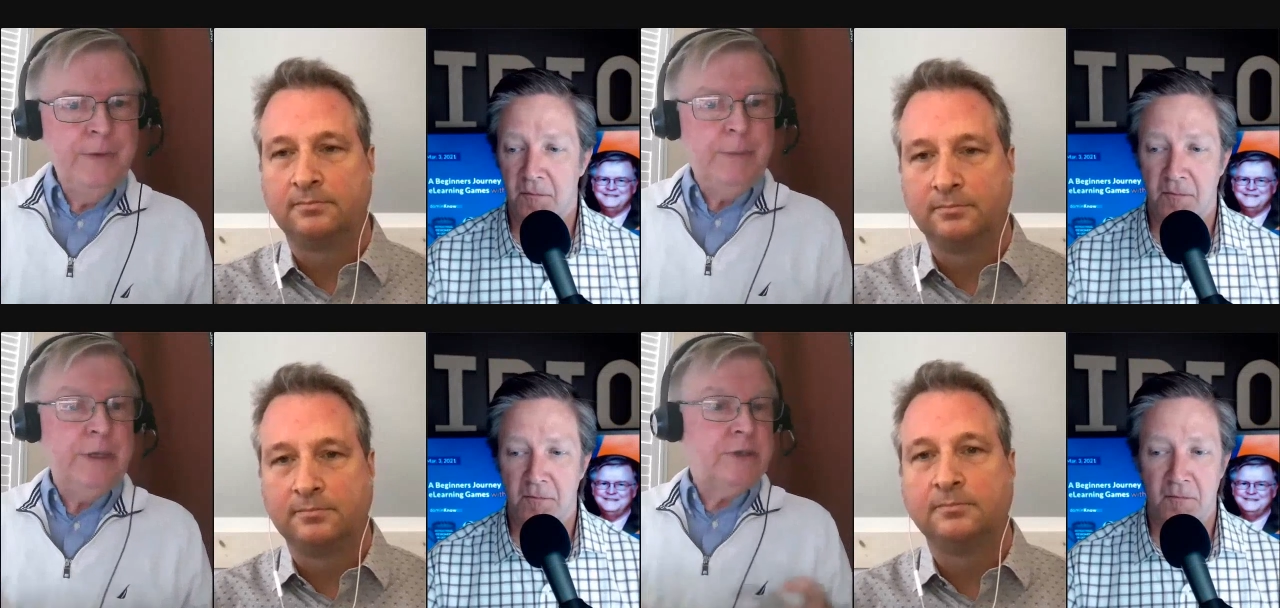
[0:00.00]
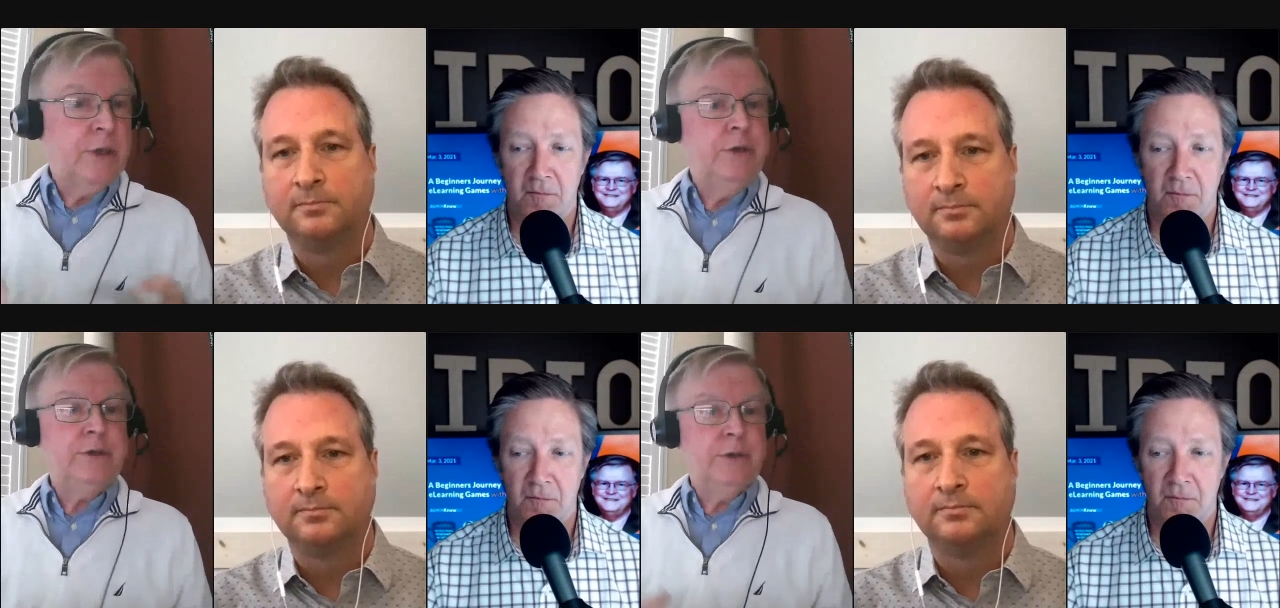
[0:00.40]
Speaker 1: But as
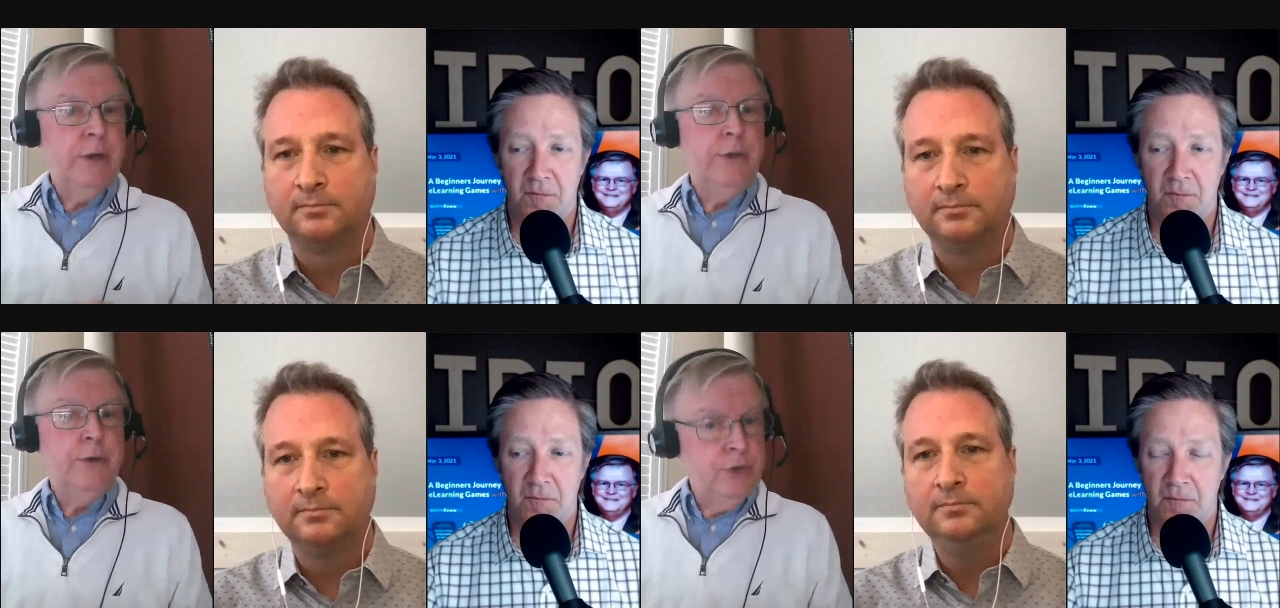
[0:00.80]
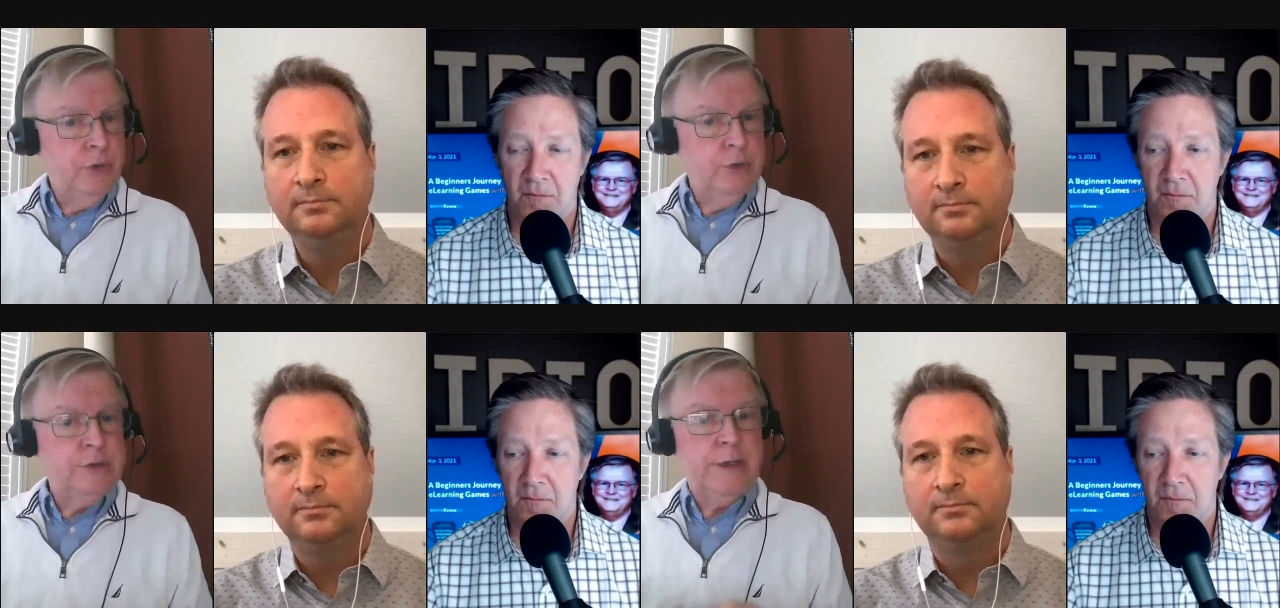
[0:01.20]
long as there are other
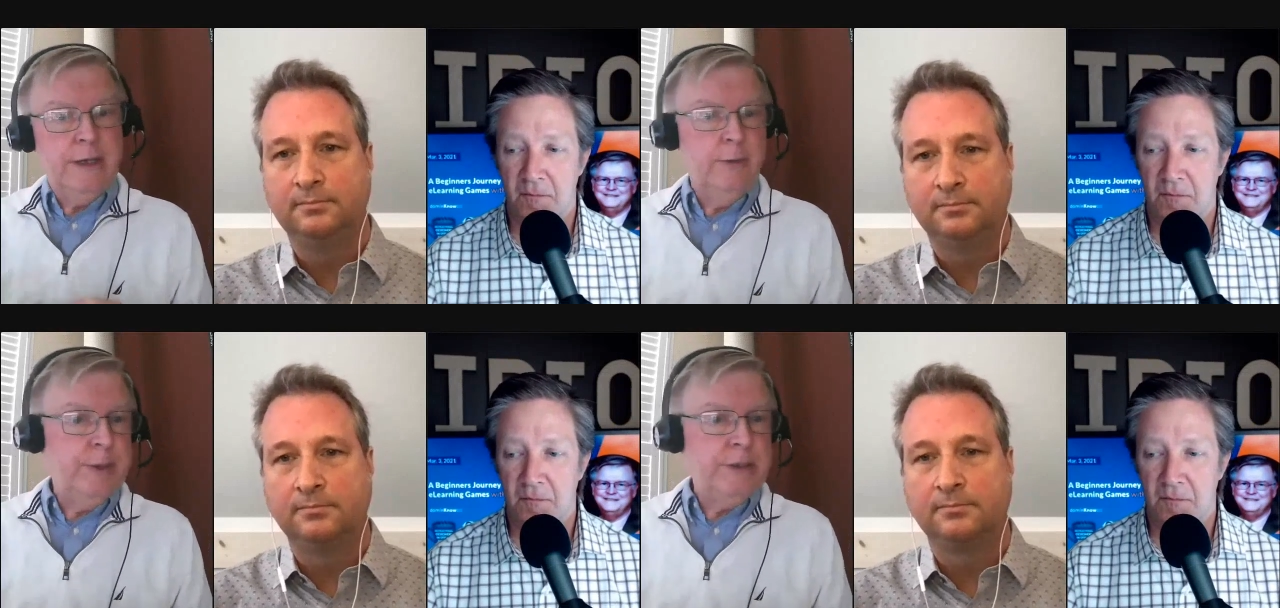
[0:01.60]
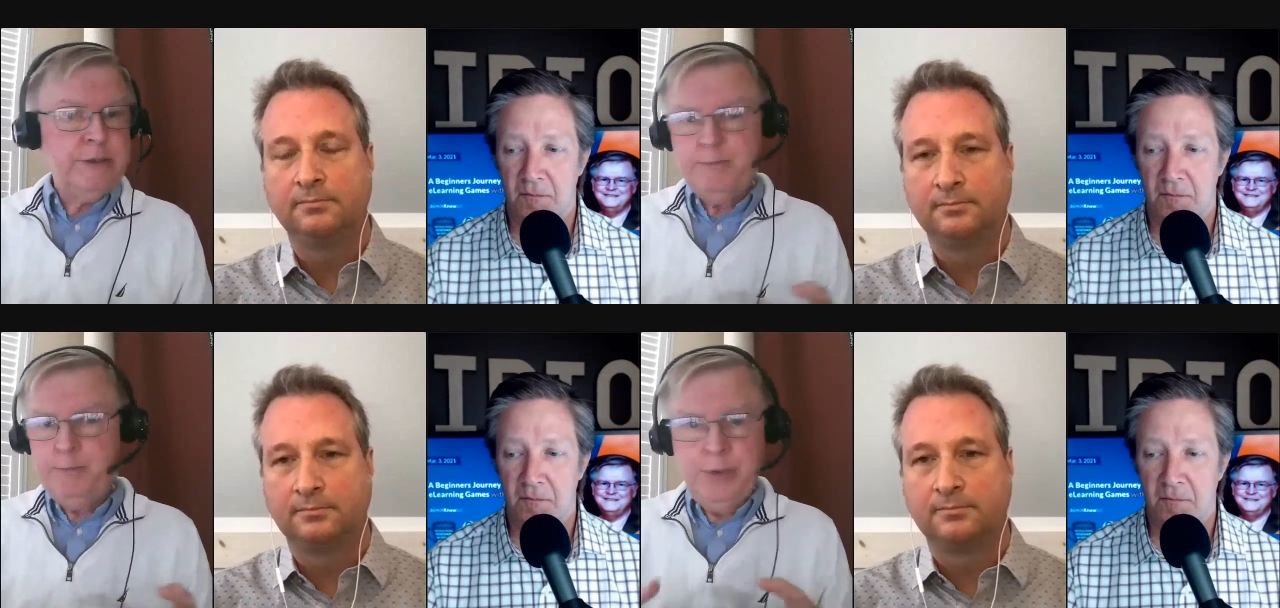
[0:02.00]
tools that help
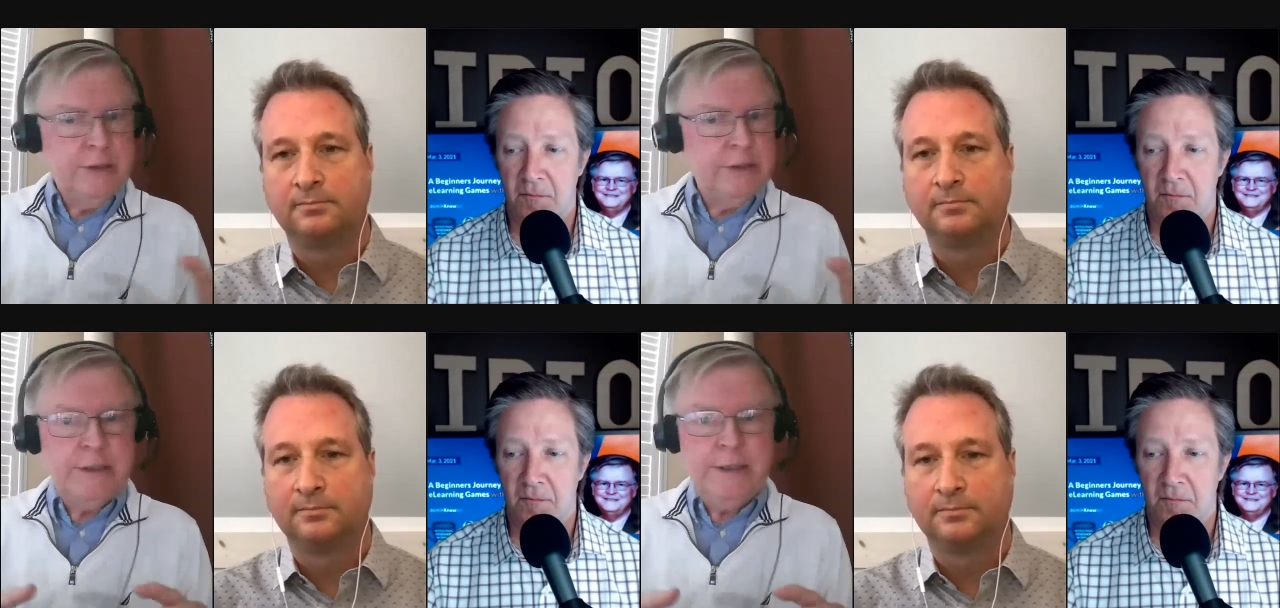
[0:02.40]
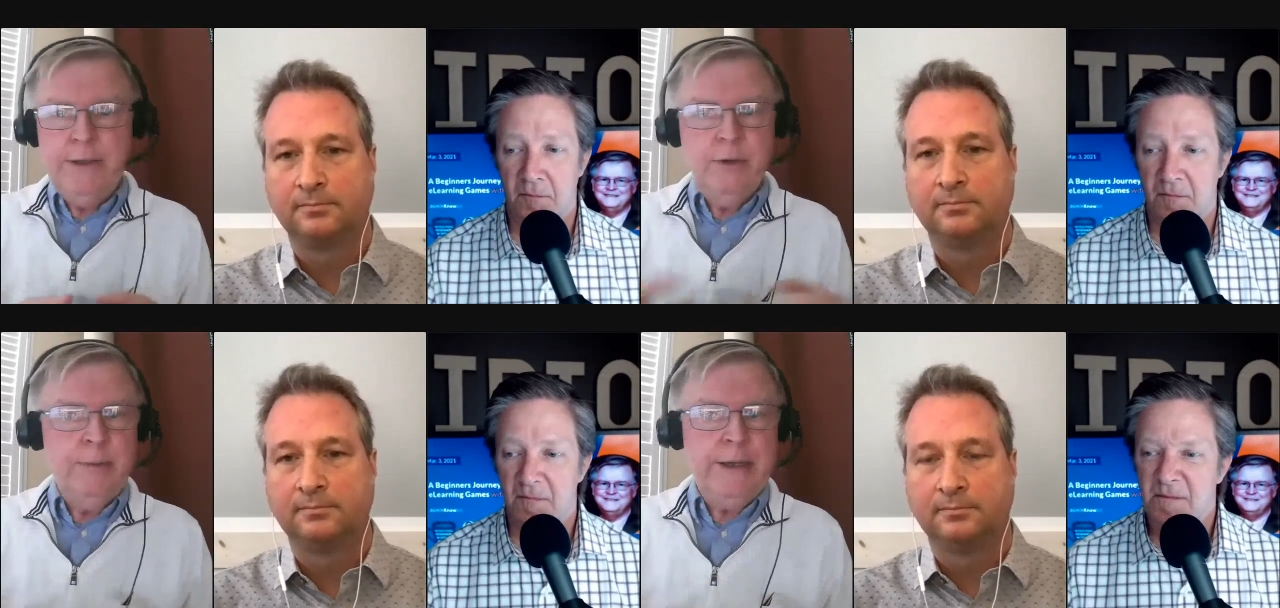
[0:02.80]
us put this
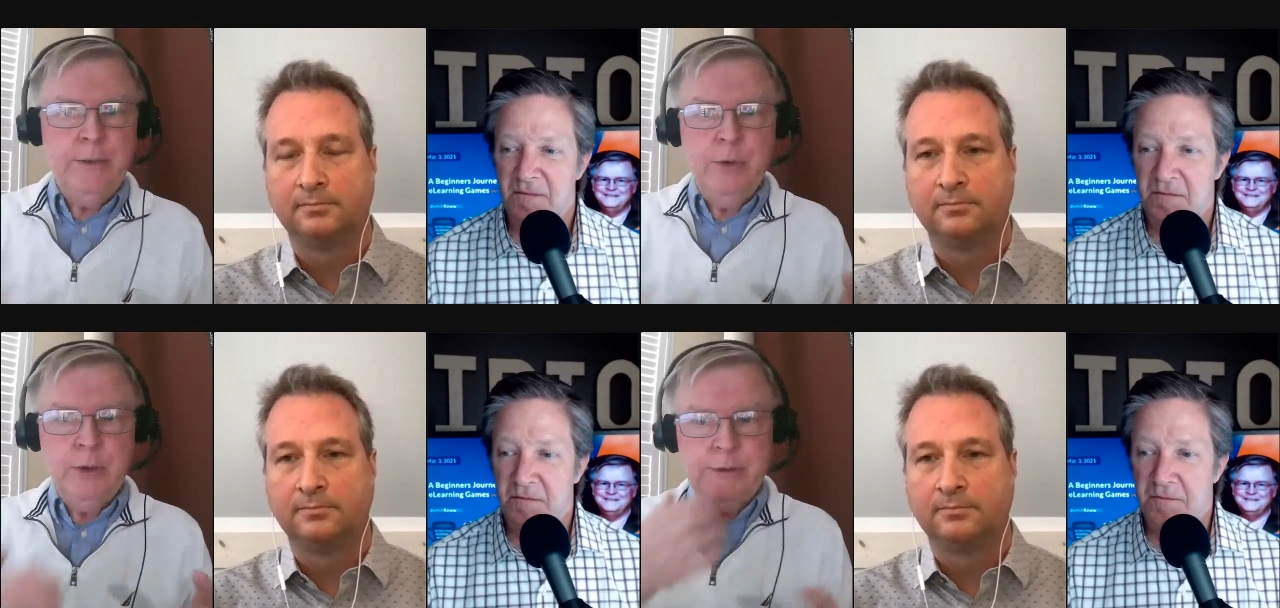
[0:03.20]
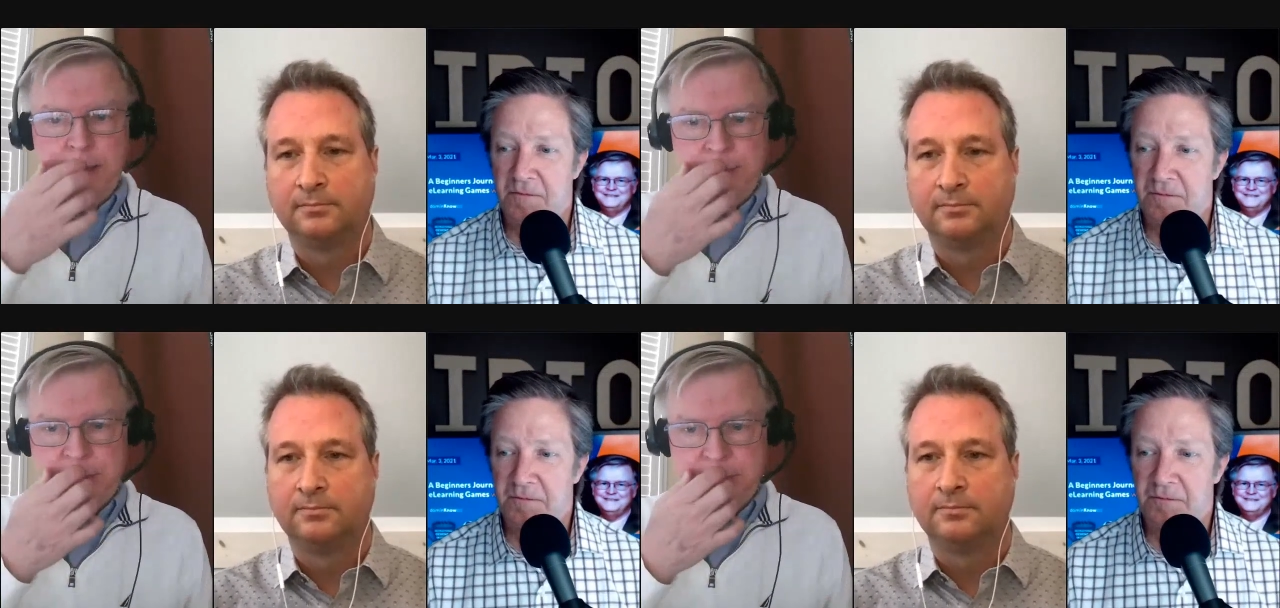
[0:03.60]
together and make it work,
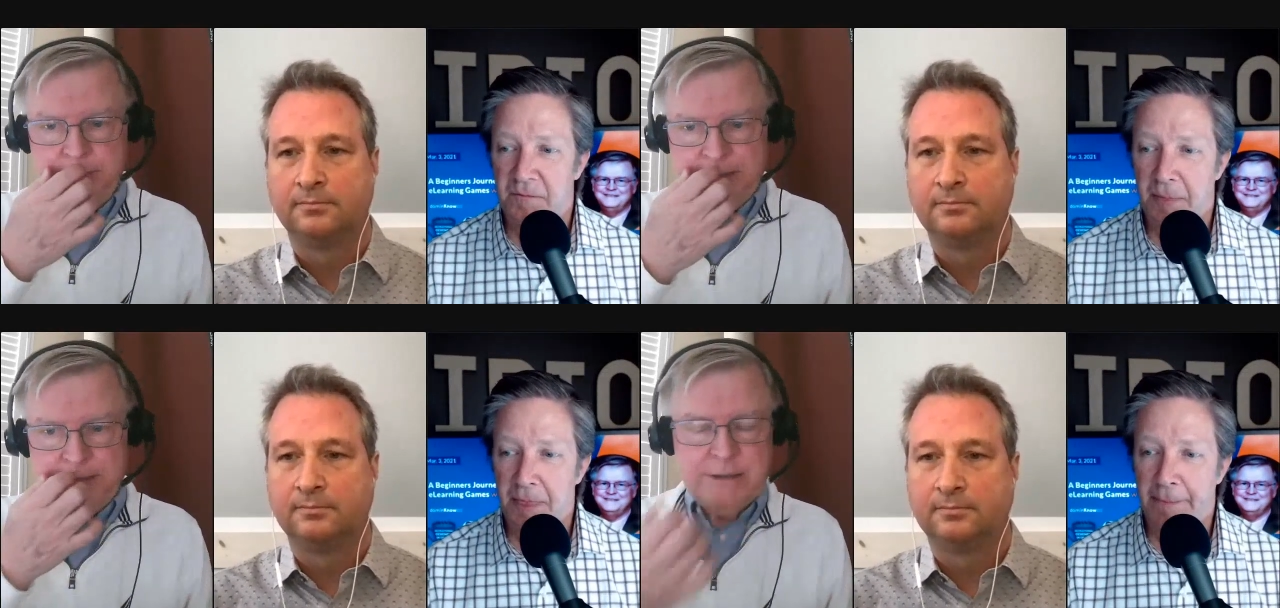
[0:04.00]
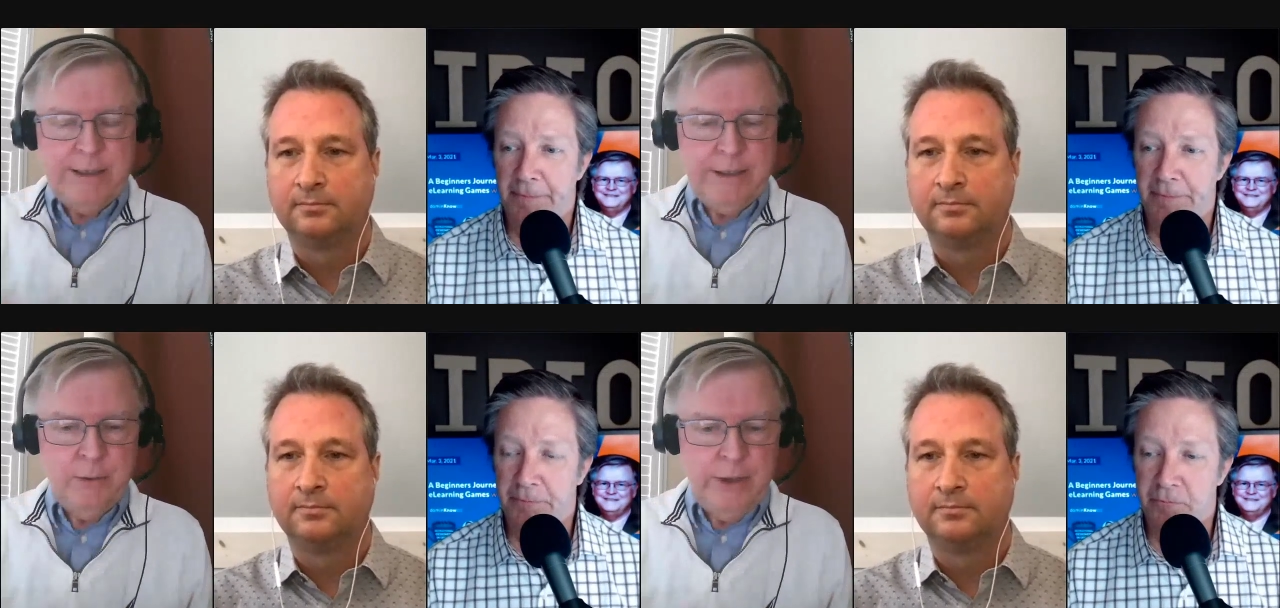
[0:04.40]
that was the biggest
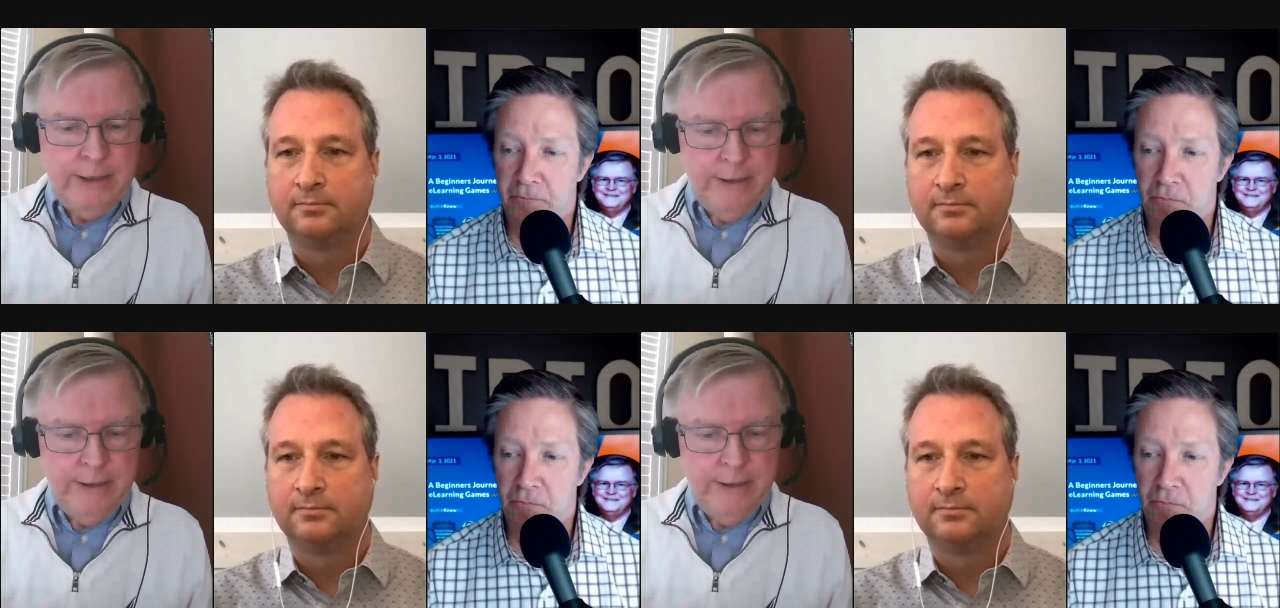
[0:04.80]
takeaway.